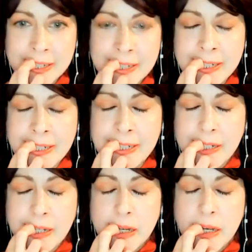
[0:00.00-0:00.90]
Mm.
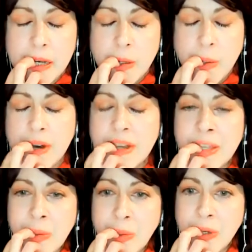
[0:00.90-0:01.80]
Walks
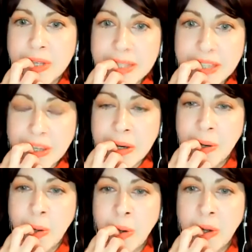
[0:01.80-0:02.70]
in the woods
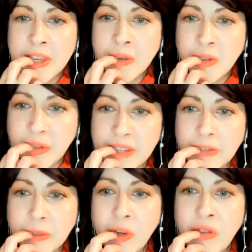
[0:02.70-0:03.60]
or in a huge
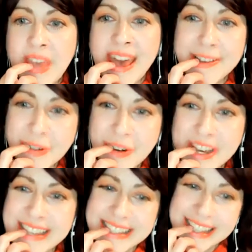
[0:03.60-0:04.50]
field where the cows
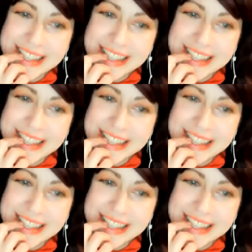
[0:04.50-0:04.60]
graze.